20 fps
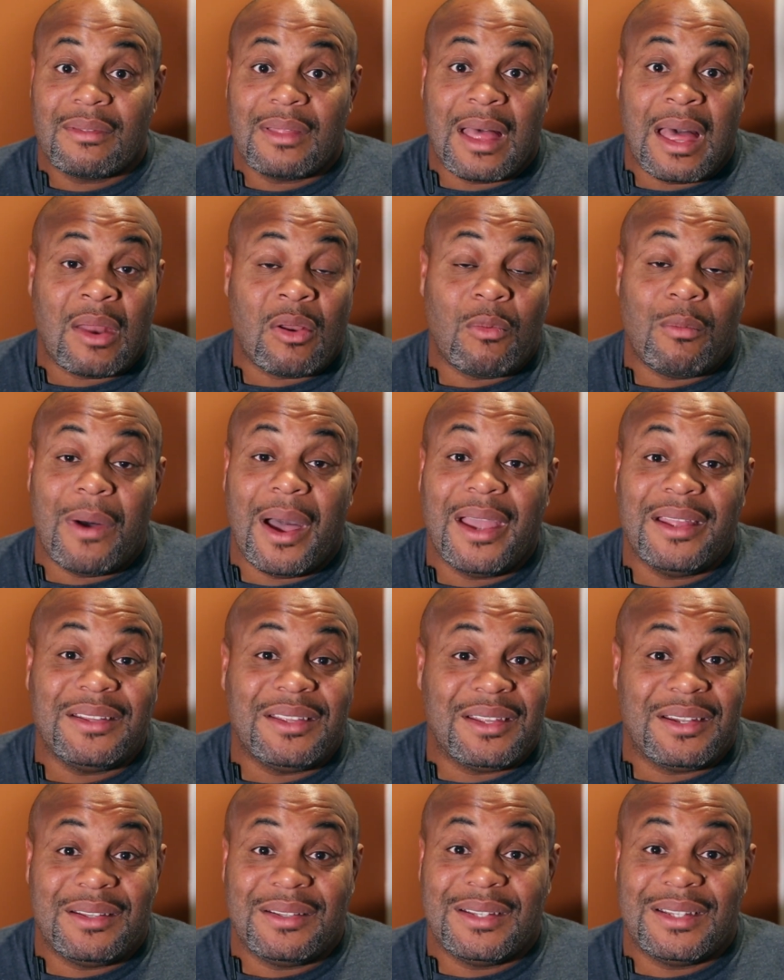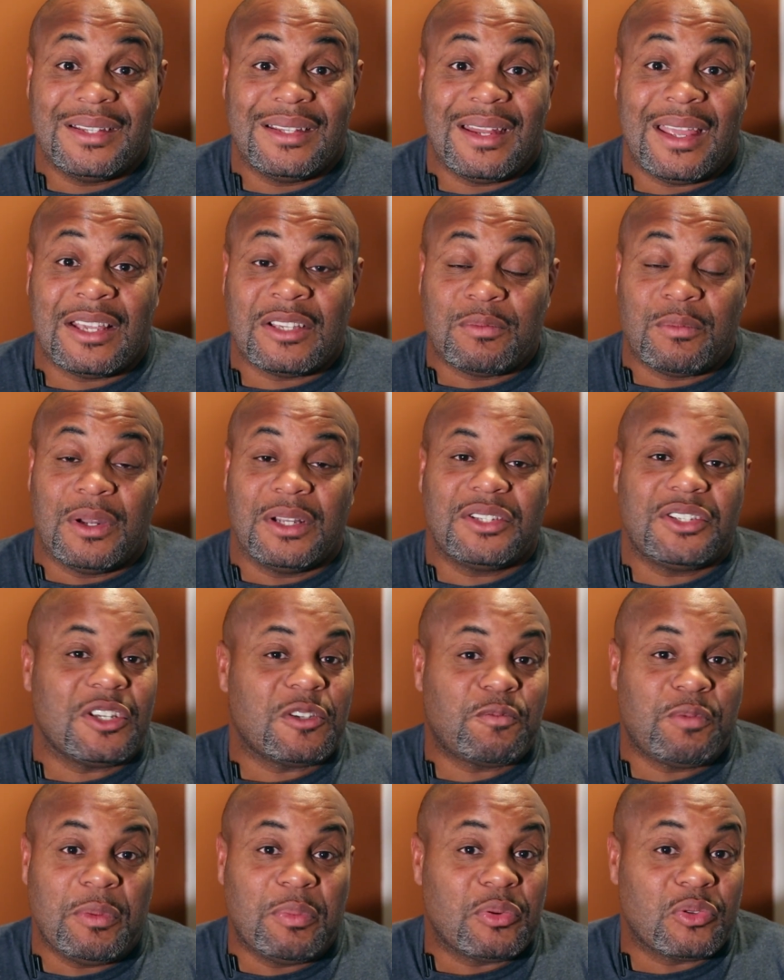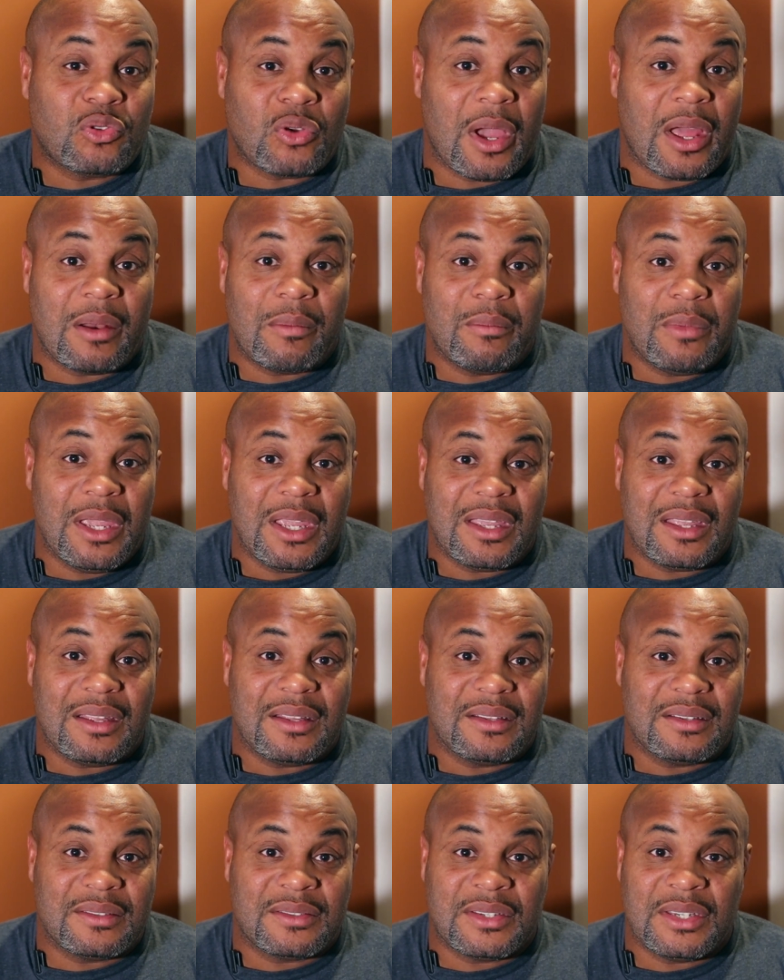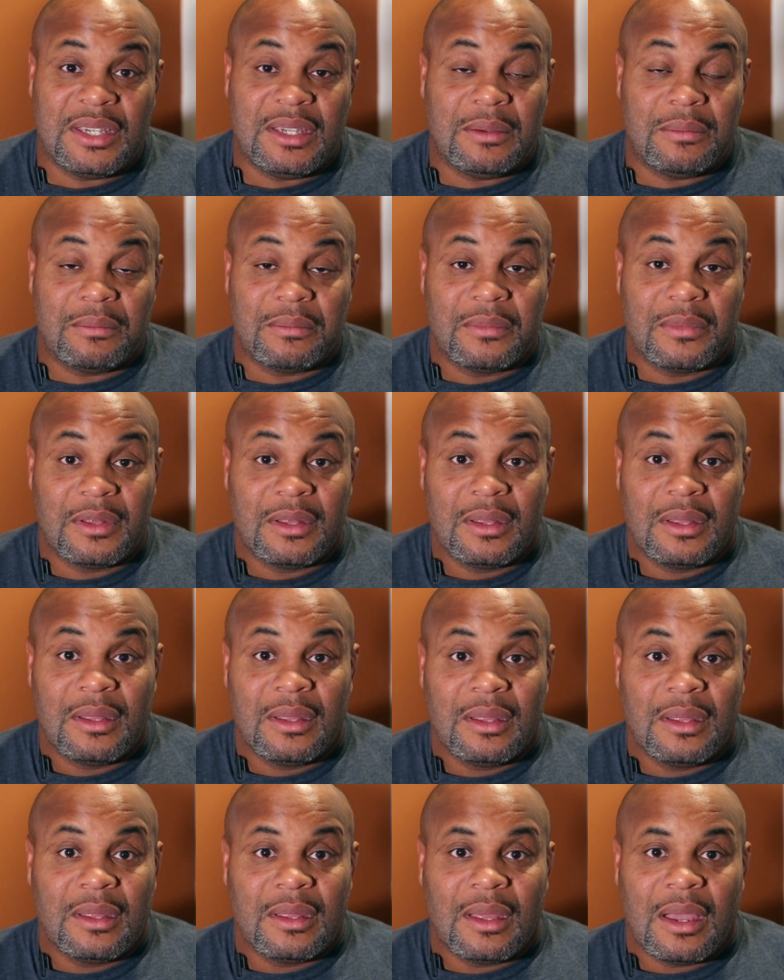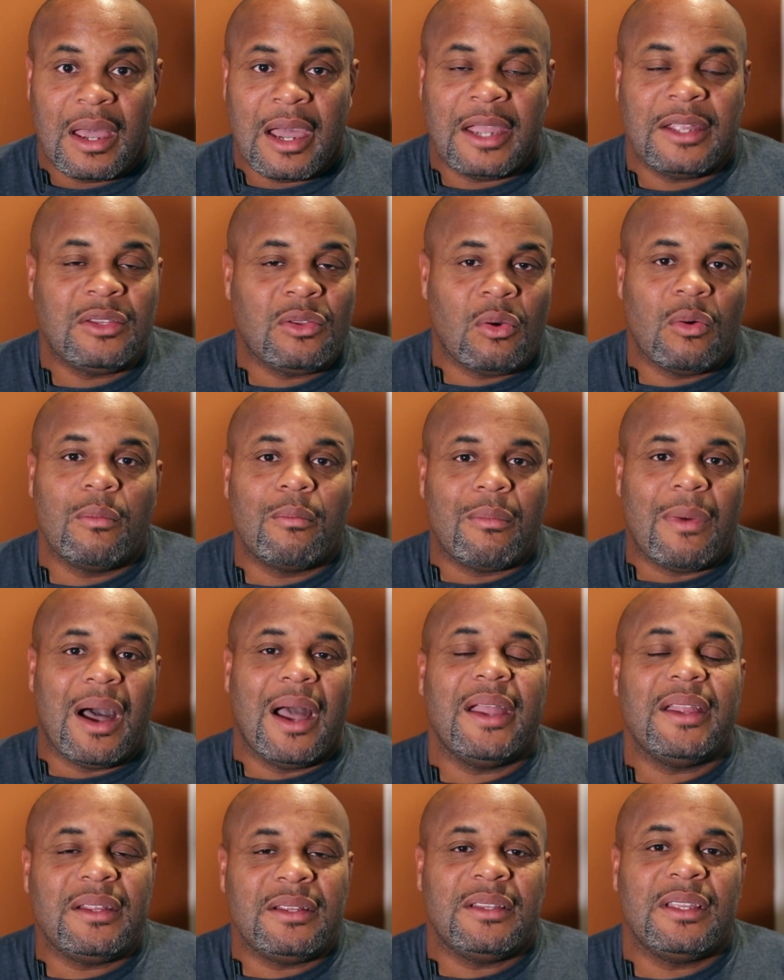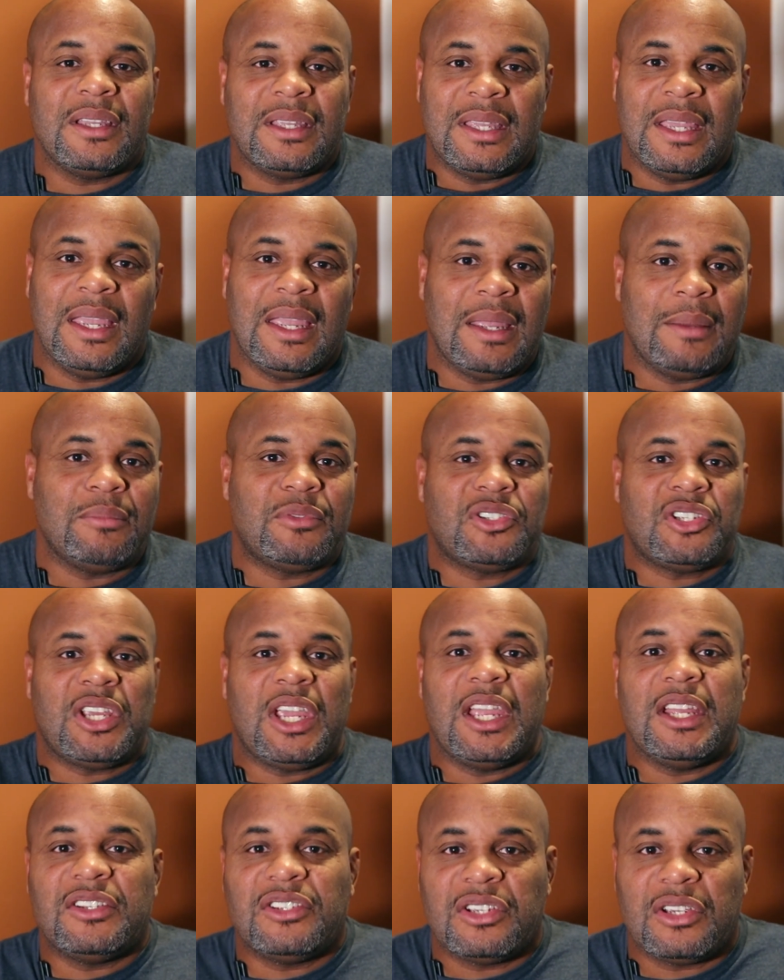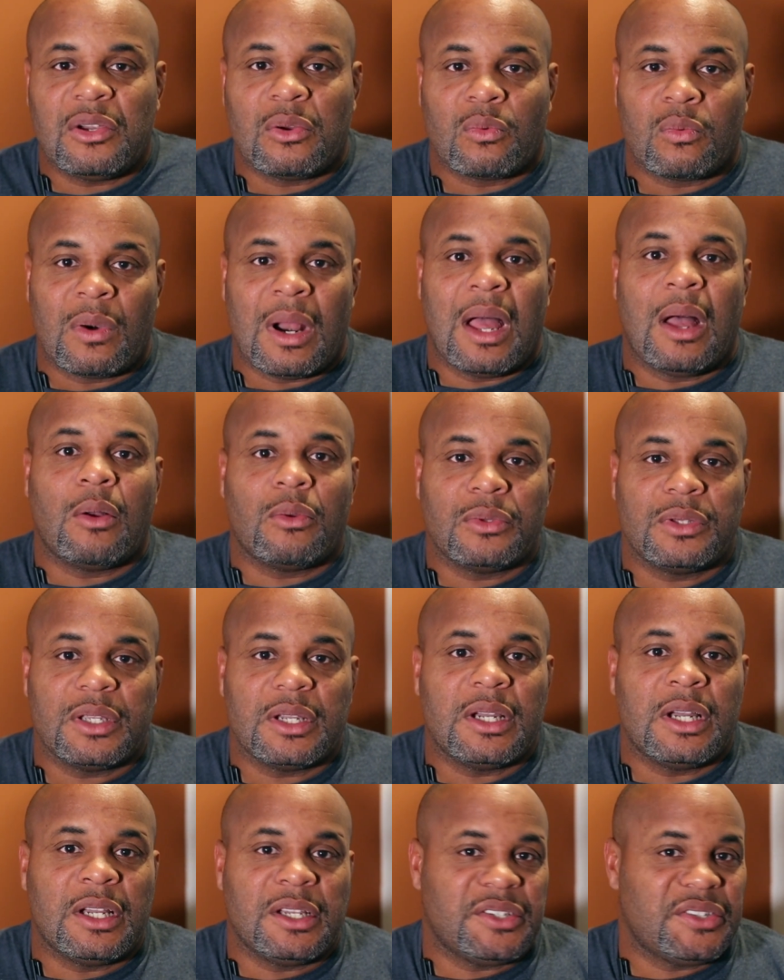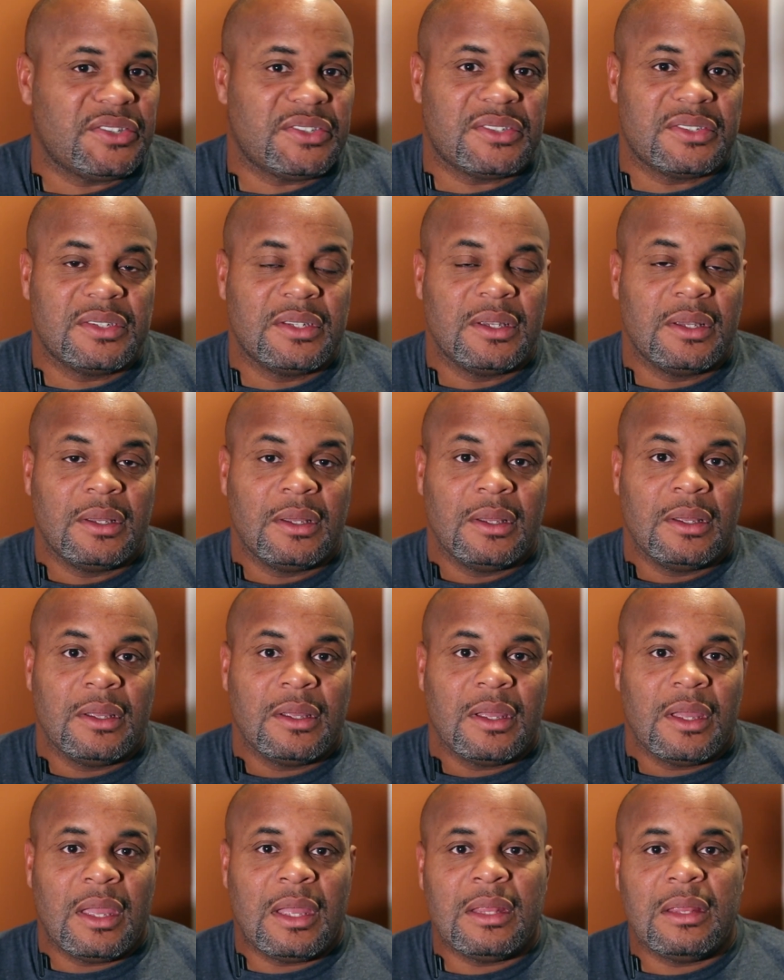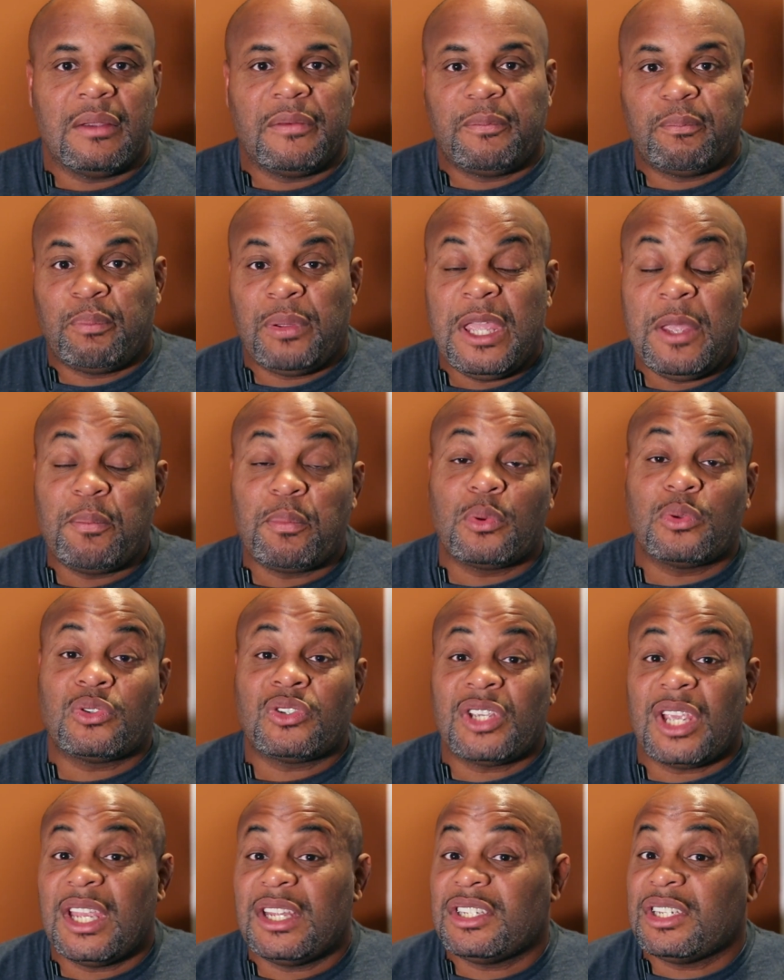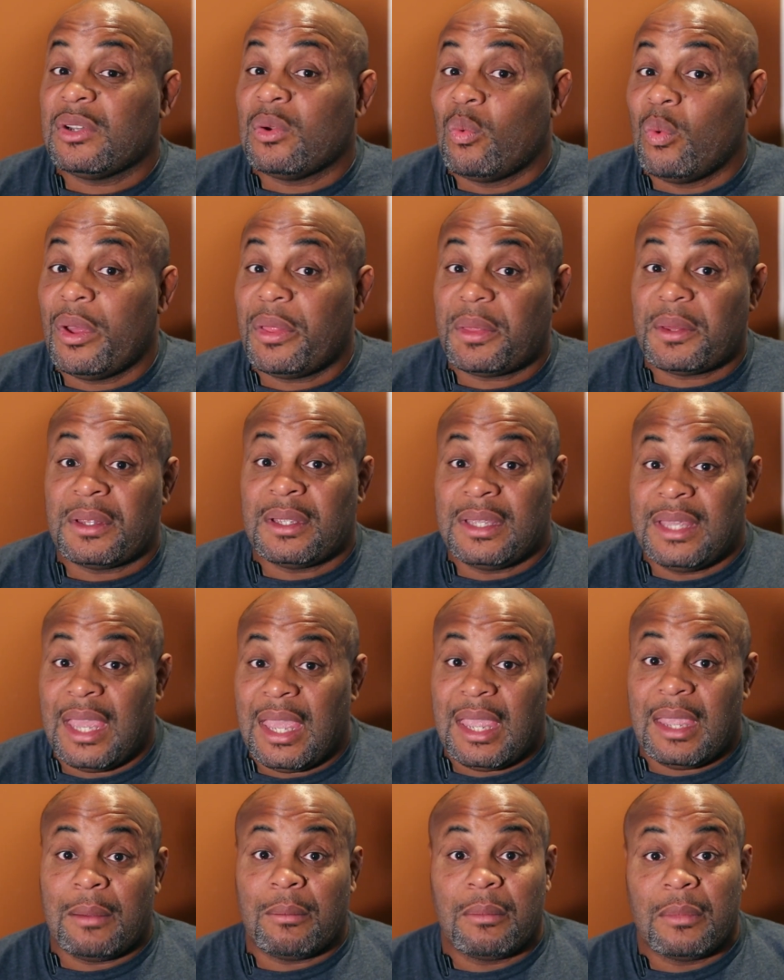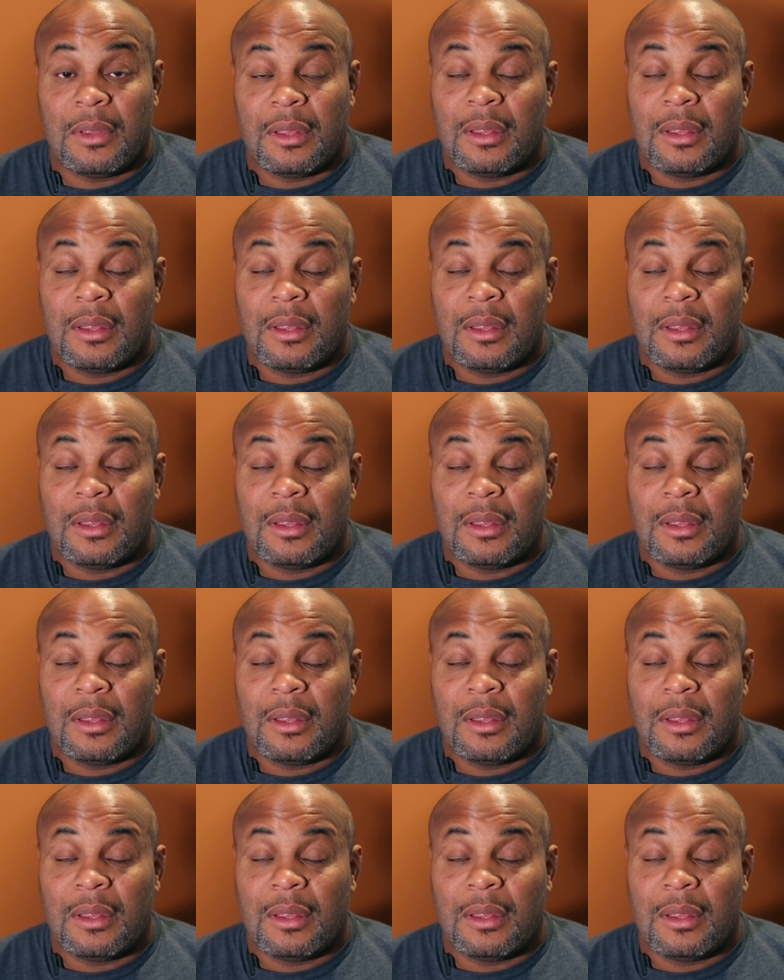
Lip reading: I don't mind it as much as people try to make it seem. I don't mind the game changing around us and the people changing with the game.